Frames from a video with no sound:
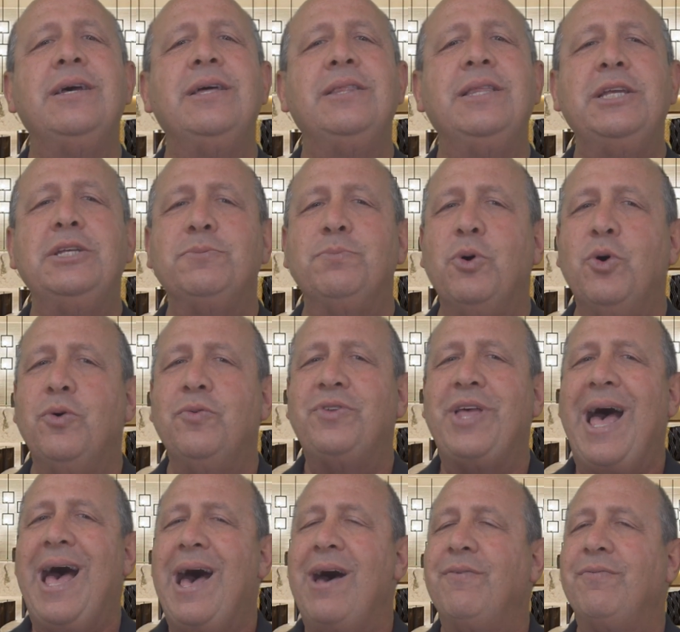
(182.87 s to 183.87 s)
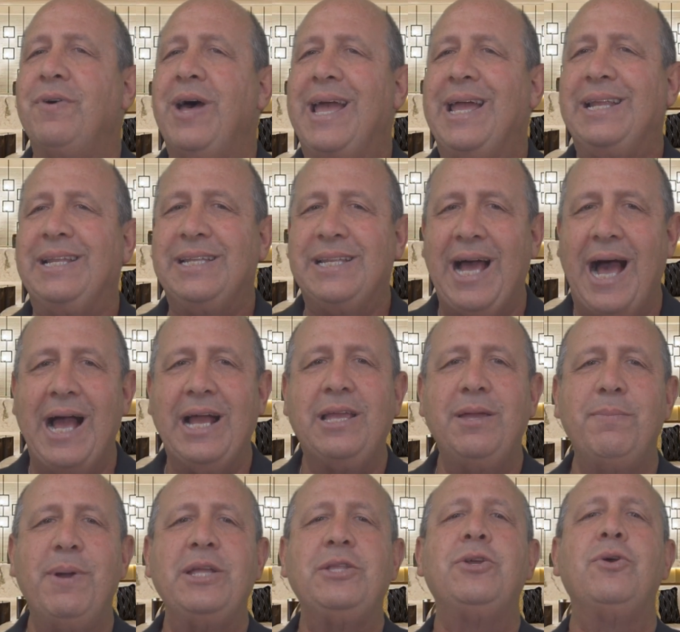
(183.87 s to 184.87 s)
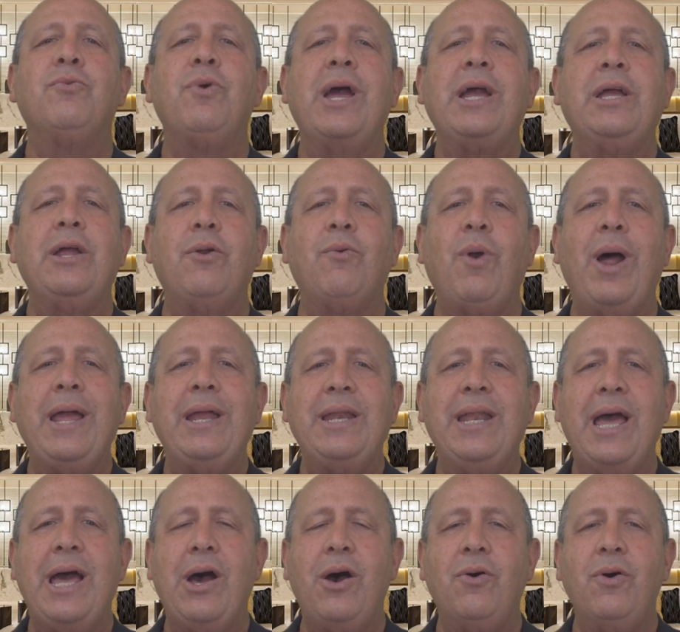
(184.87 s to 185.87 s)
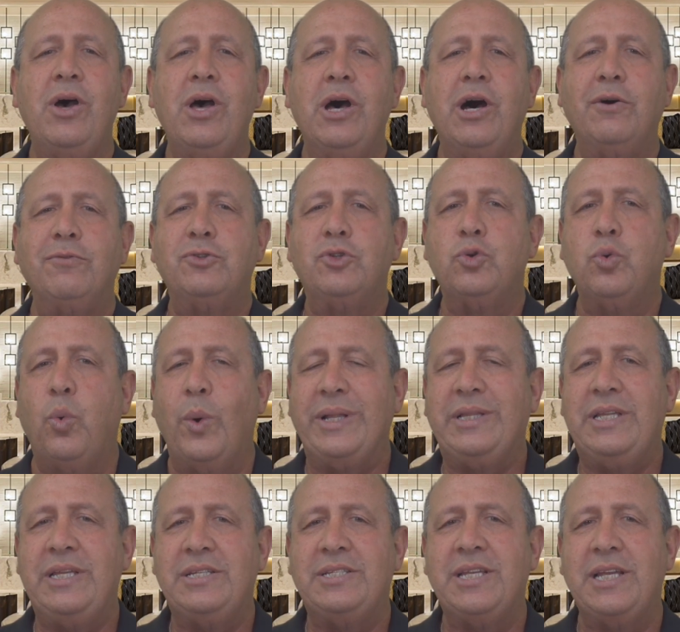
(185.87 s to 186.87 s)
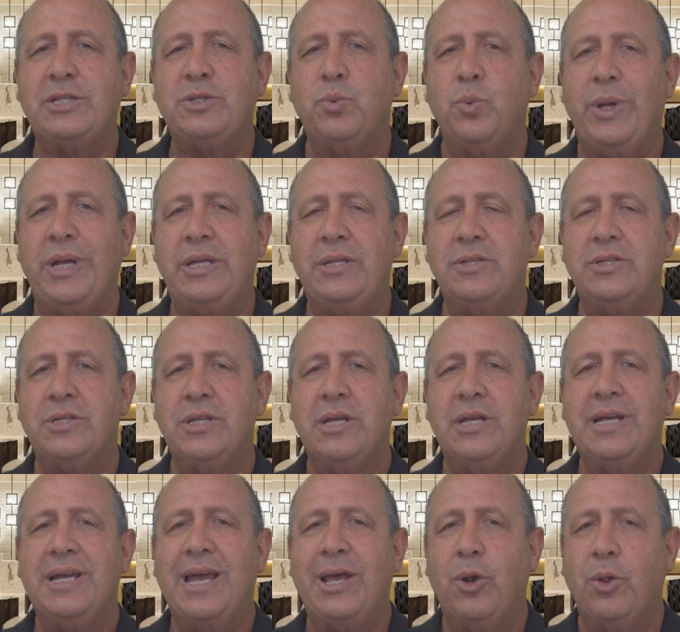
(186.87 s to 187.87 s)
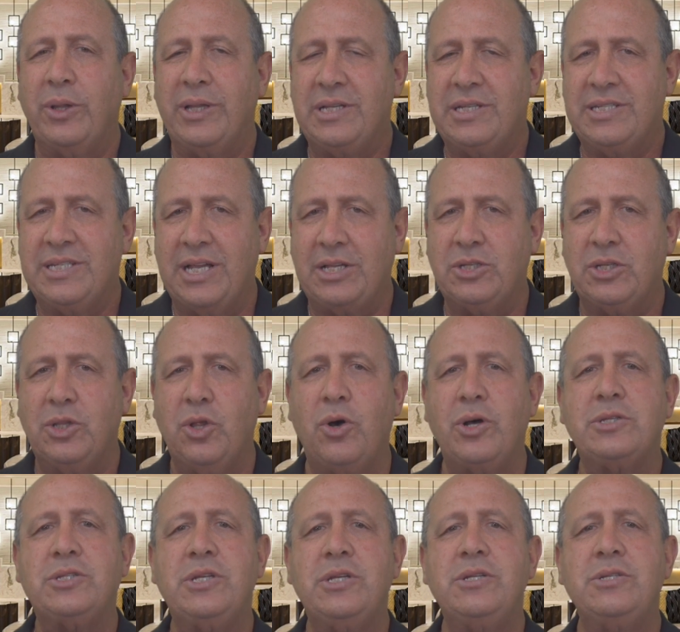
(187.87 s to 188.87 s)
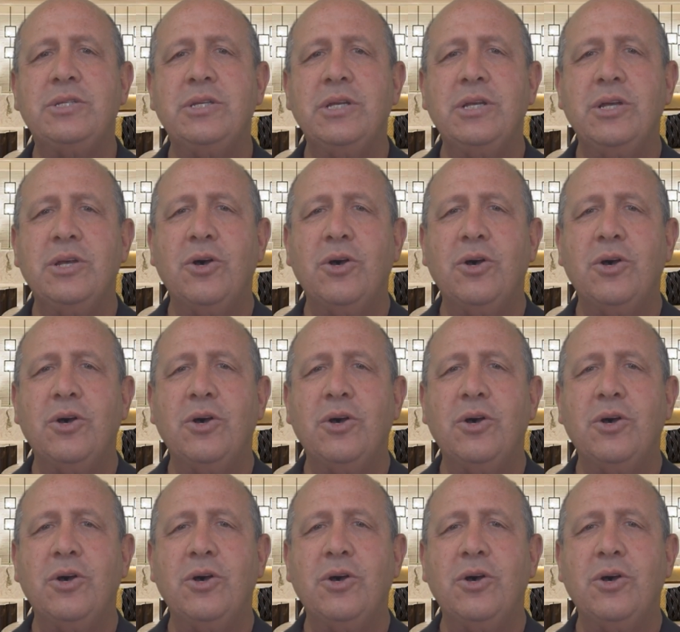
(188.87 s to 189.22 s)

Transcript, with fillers: These moves have a documented record right now of 26 wins and only six losses